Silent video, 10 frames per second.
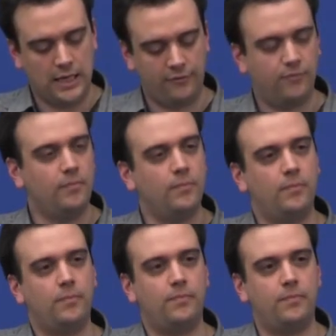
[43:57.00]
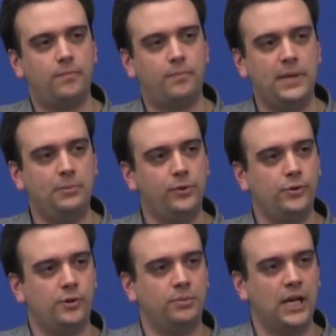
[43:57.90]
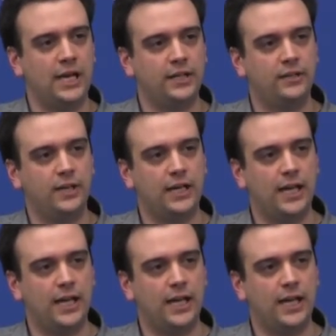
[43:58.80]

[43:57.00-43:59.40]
If people who are blind